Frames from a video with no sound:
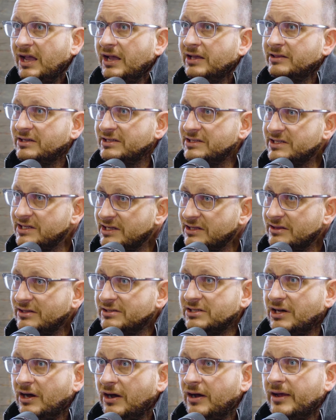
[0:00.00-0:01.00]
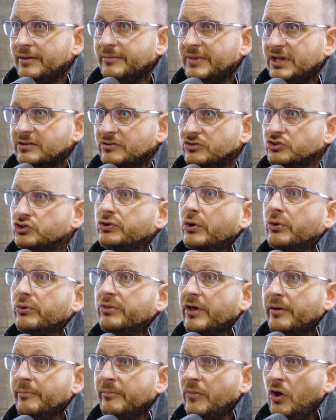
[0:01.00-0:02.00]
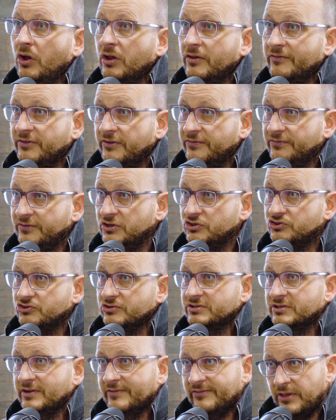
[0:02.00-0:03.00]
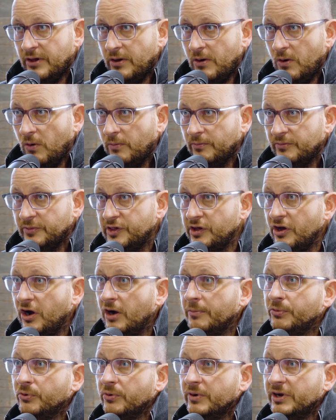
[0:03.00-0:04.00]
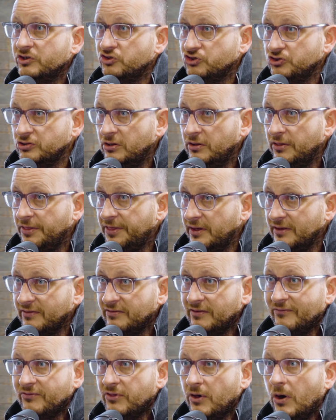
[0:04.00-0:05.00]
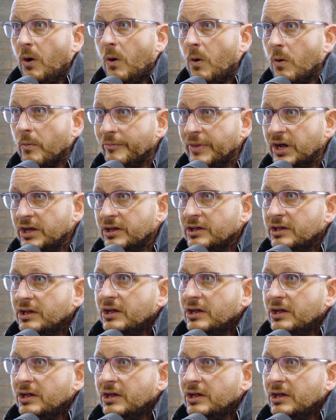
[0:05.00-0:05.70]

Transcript: and they take the time and show them all of the features of the home, the operational things of the home,